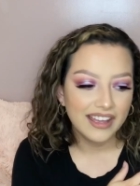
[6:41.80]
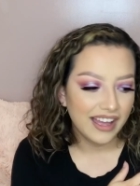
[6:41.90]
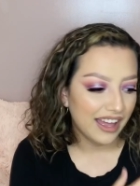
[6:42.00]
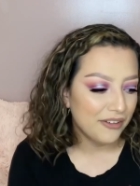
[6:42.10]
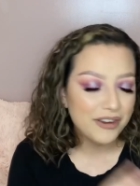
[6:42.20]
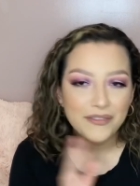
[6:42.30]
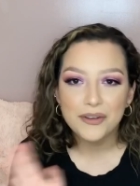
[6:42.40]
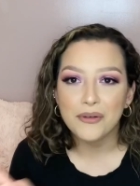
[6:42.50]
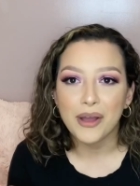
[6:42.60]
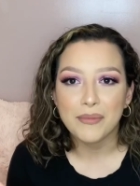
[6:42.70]
I don't even
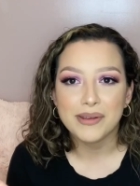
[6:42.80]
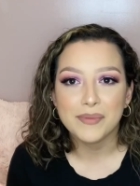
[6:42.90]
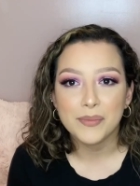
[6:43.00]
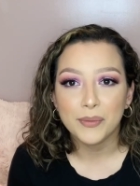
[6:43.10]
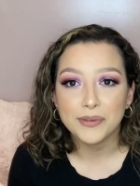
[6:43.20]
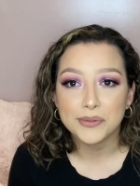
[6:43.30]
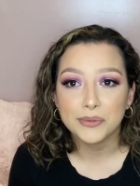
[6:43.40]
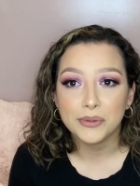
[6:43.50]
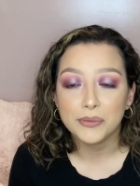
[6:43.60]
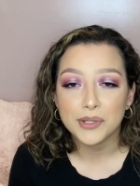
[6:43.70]
know how many people in
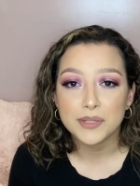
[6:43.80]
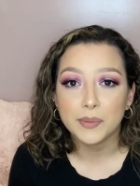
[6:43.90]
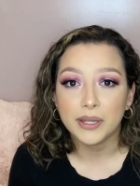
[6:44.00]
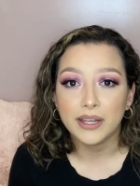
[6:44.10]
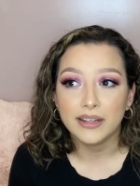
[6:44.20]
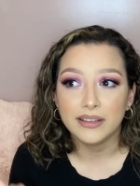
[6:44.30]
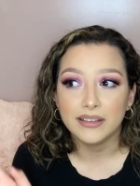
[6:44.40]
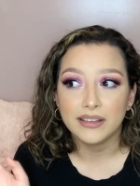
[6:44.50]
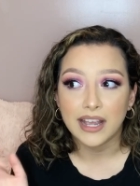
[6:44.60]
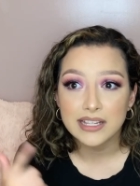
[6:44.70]
total it was. But
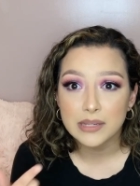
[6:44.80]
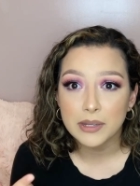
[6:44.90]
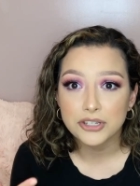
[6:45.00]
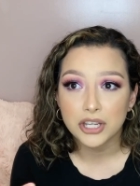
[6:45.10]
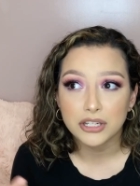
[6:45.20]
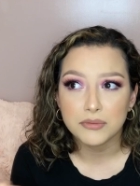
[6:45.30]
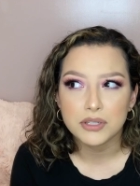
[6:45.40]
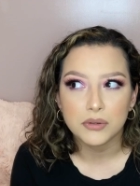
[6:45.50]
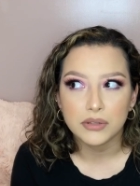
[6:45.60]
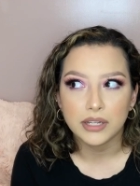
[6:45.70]
last time I checked, it was
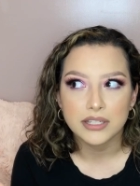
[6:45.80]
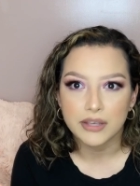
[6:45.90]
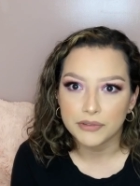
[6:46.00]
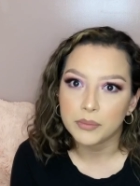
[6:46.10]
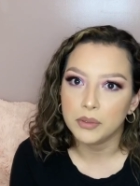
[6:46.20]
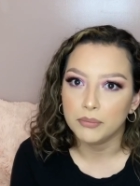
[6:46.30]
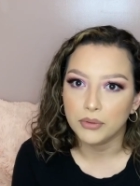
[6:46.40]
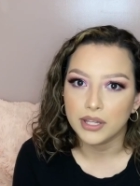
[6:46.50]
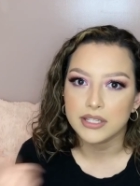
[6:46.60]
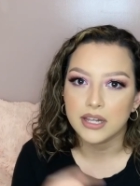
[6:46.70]
like 70
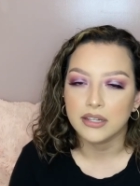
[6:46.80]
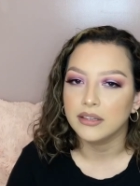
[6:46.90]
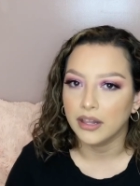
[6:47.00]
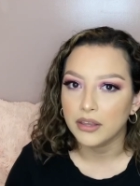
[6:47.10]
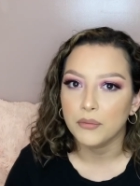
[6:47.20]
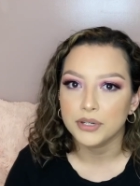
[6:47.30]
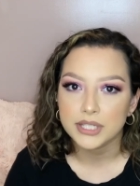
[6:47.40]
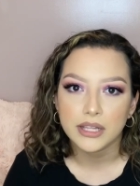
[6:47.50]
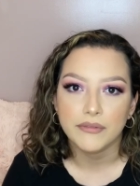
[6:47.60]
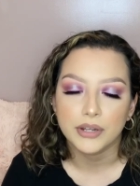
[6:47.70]
people that said that they want to
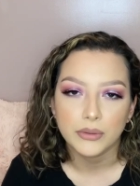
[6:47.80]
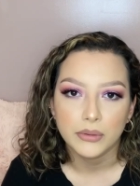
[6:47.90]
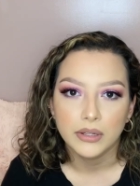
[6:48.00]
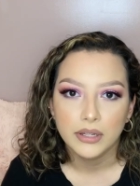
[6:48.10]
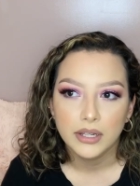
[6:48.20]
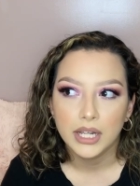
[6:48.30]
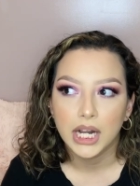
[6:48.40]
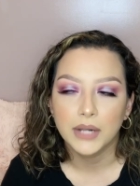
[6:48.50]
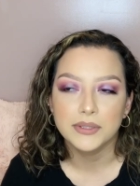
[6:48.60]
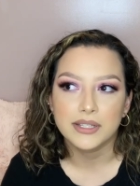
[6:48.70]
see that video.
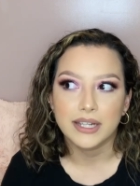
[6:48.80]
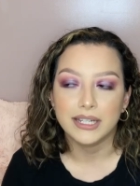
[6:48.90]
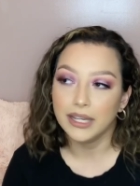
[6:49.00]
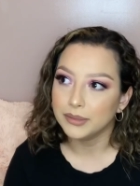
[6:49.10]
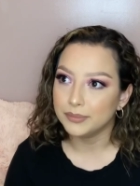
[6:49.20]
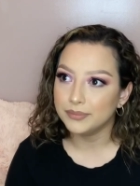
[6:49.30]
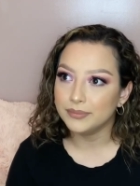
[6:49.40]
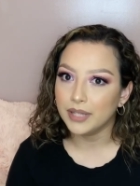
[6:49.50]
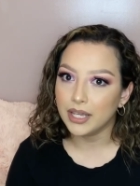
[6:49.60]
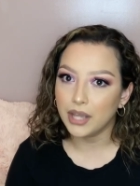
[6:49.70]
I was like, damn,
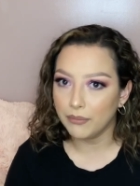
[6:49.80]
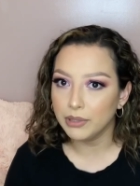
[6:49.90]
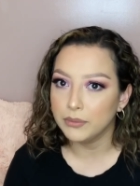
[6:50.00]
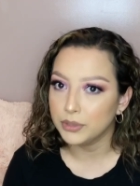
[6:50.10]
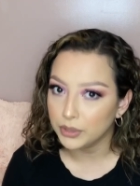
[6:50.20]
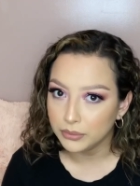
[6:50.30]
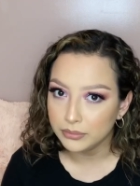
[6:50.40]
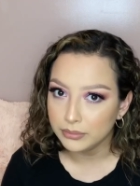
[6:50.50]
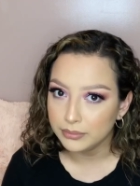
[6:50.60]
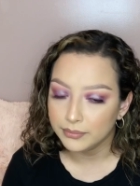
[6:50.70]
like y'all really want to know?
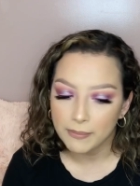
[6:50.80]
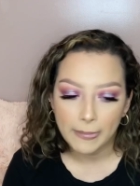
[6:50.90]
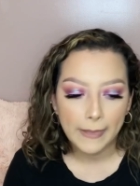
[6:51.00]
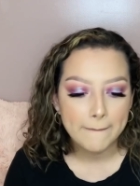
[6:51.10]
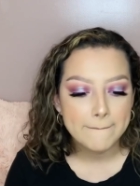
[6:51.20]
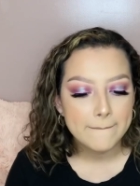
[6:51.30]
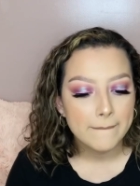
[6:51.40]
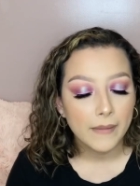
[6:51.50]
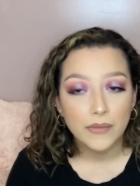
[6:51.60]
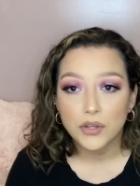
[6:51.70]

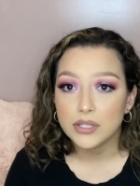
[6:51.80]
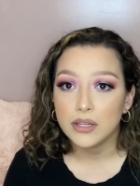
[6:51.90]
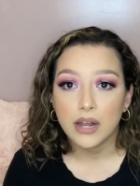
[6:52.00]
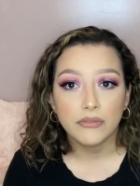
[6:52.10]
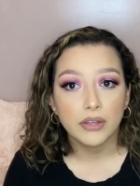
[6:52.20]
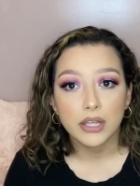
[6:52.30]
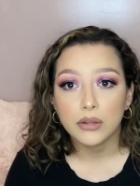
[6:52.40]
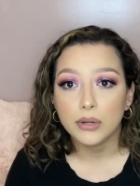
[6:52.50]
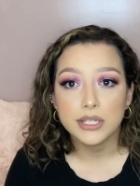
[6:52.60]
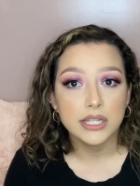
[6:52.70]
There's a lot of fucking
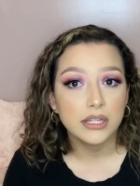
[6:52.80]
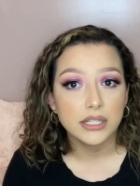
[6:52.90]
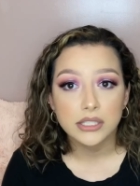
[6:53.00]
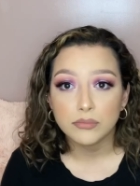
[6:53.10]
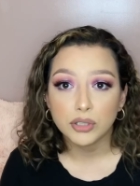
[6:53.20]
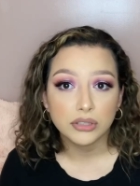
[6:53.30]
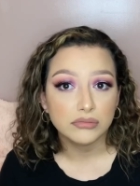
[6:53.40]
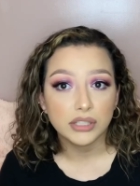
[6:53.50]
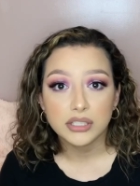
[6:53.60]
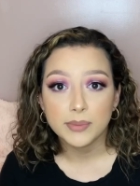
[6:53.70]
crazy
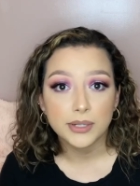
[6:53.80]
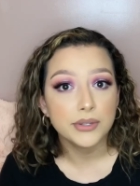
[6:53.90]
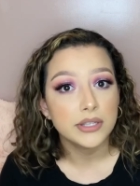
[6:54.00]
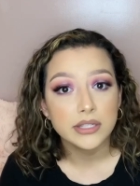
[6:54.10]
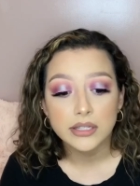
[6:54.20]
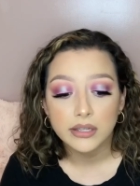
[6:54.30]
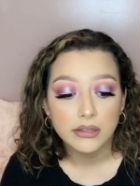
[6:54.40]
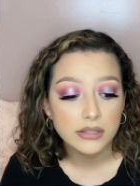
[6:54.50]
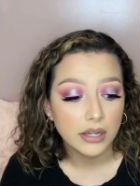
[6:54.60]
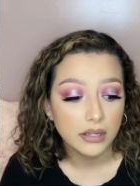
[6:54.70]
customer
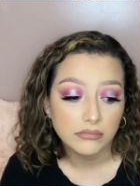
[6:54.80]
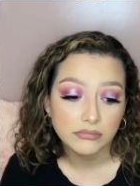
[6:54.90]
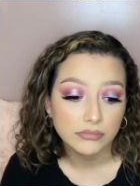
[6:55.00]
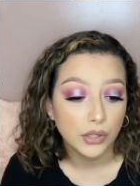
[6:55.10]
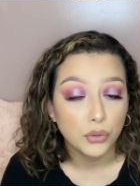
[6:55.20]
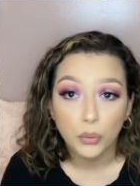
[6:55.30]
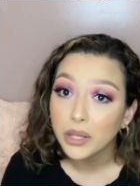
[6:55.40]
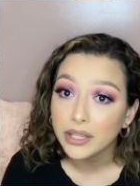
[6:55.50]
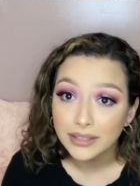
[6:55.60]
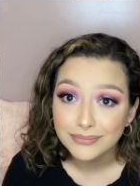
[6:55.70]
experiences, um,
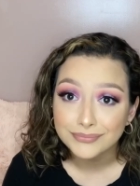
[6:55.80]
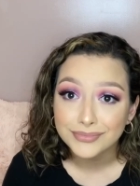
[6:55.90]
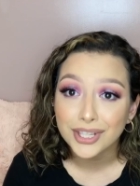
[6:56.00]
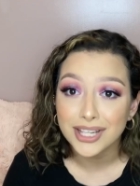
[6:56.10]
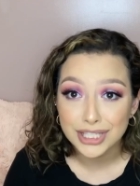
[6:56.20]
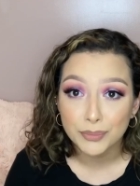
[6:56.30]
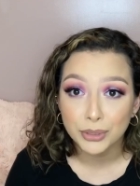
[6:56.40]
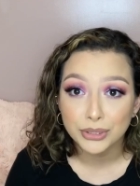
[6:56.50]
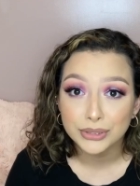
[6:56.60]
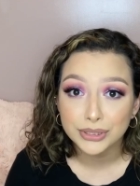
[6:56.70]
annoying
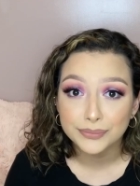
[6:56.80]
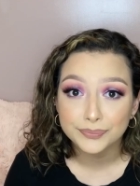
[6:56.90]
customers.